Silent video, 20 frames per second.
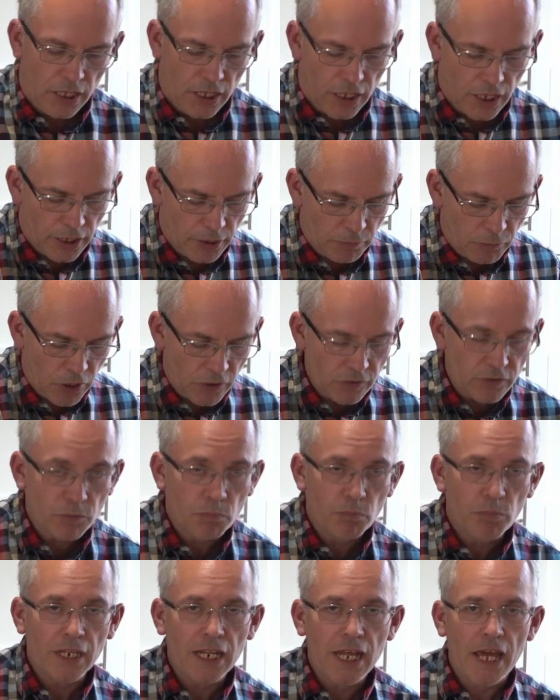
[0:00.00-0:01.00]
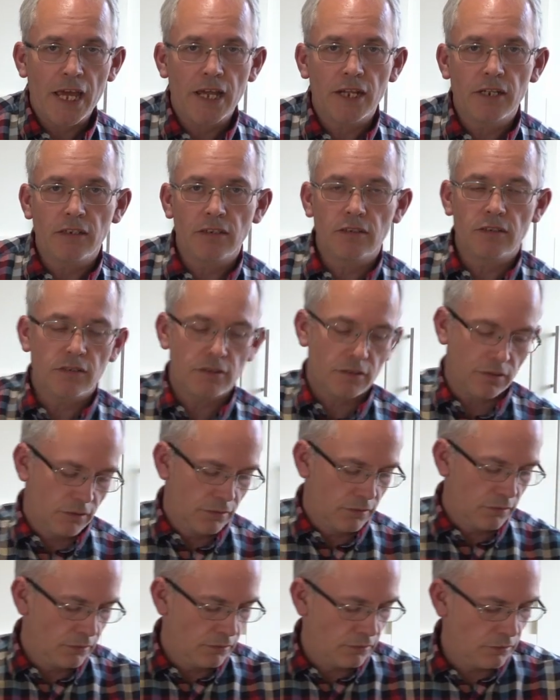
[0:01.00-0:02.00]
And I'm going to blend
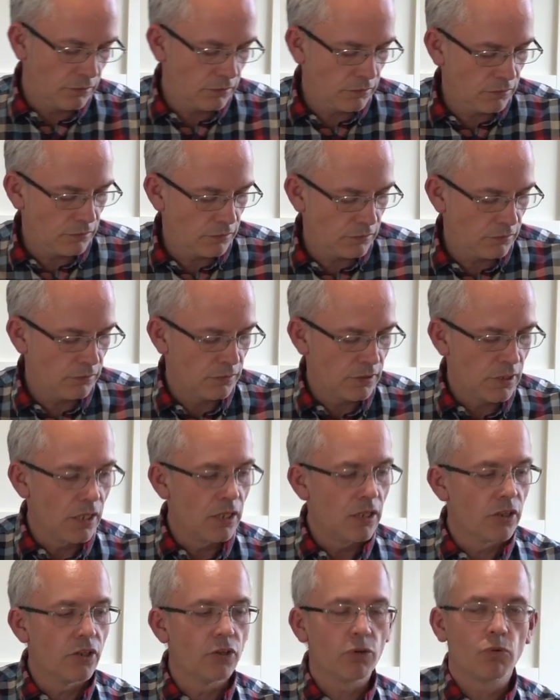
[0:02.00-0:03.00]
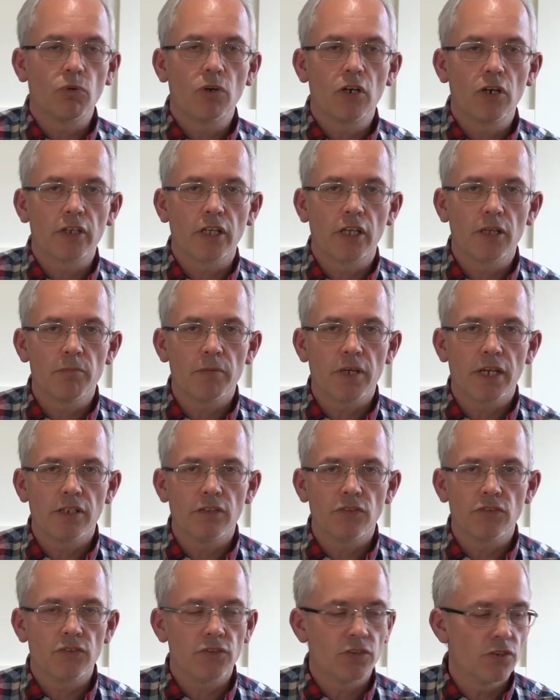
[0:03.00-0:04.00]
the guar gum
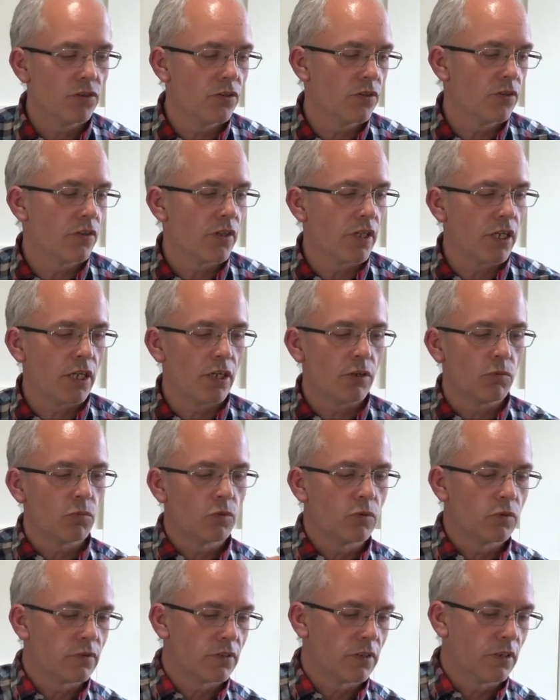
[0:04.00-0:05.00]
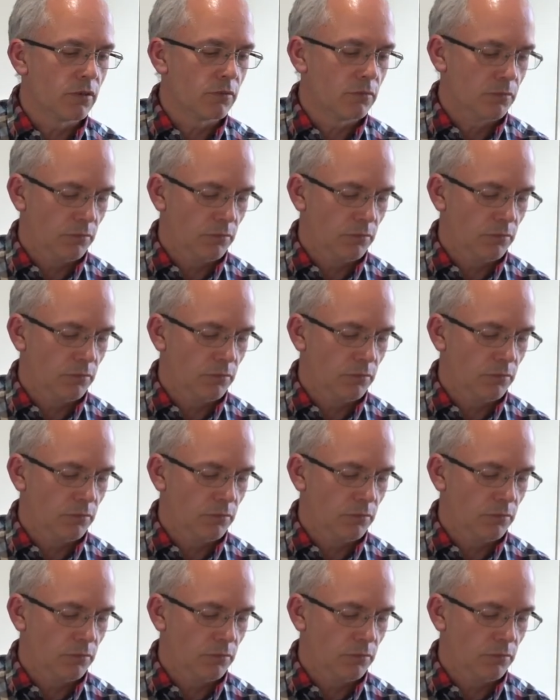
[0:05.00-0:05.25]
into the water.